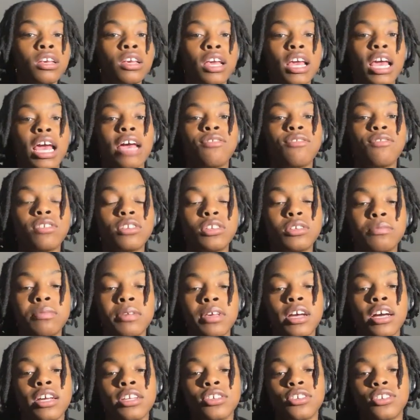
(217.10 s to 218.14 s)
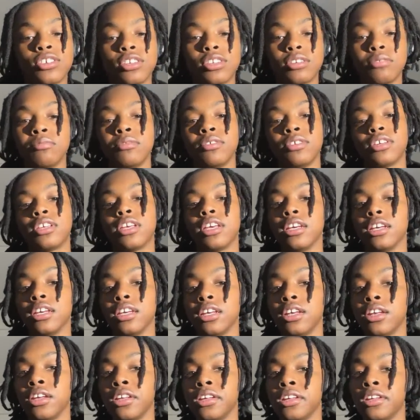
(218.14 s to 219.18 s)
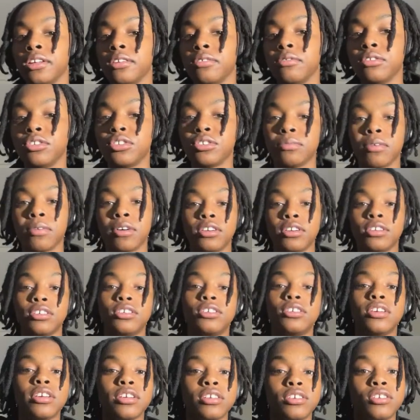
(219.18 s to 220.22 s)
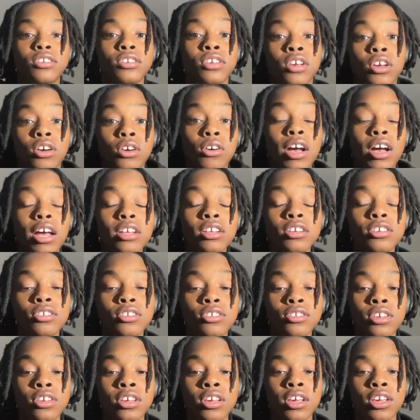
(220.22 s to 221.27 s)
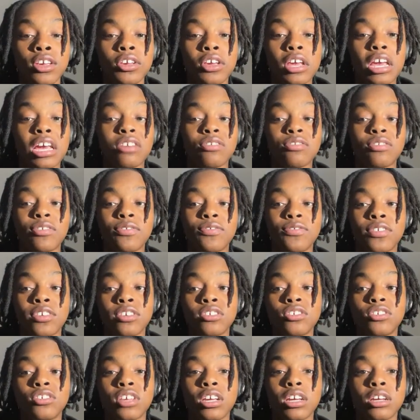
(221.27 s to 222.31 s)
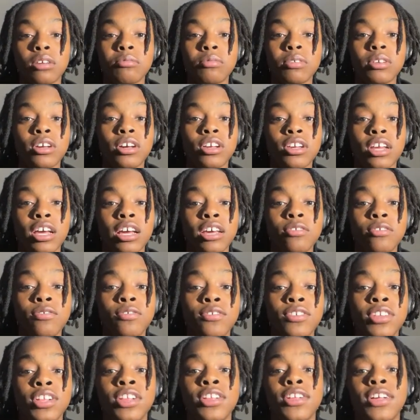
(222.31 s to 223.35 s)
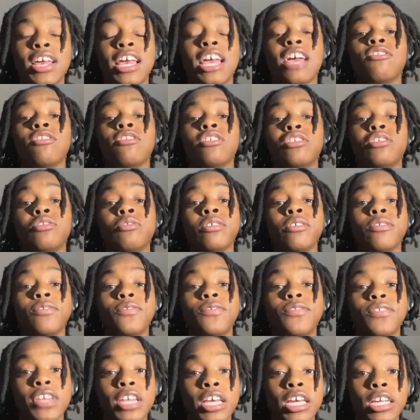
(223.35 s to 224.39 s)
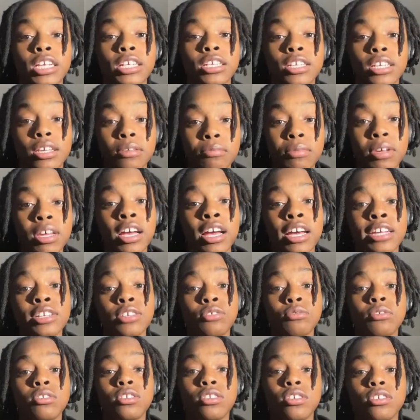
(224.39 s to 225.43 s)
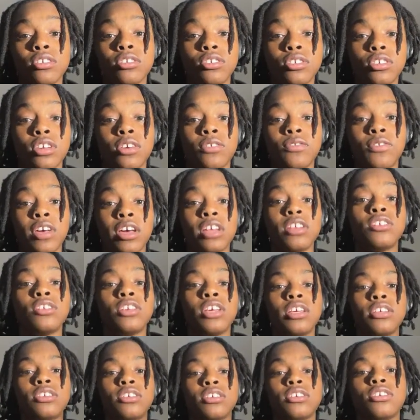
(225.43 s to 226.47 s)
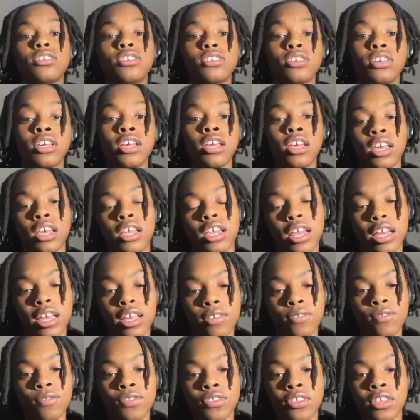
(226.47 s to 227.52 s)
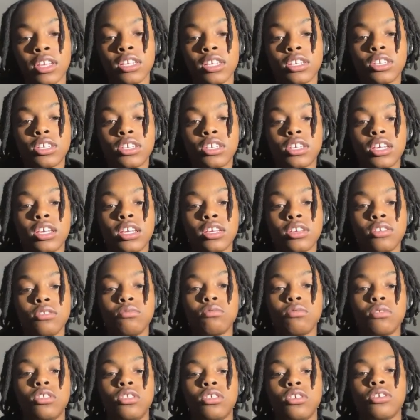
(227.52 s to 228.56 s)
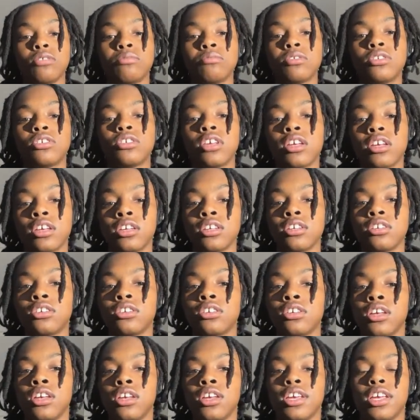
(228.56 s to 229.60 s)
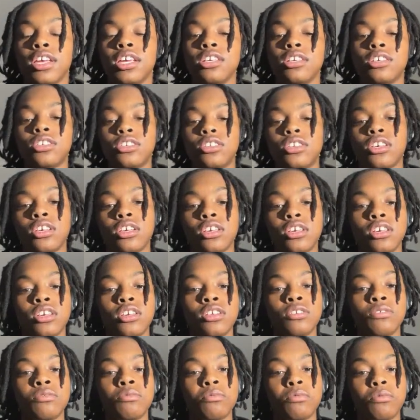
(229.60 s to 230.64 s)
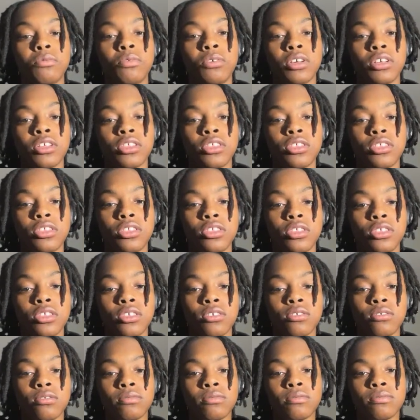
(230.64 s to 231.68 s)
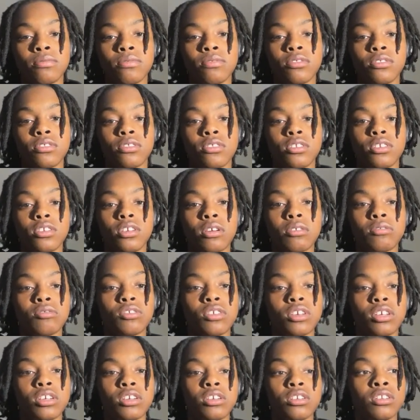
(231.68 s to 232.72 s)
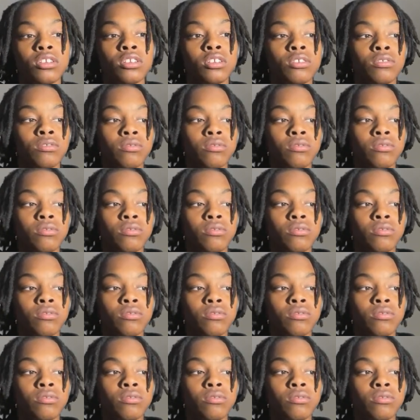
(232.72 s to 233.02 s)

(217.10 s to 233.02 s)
having to be honest and communicate with your partner taste? How does having the first time in your life having to reflect and be honest with yourself, how does that taste? Like sitting with your mistakes and sitting with, you know what I'm saying,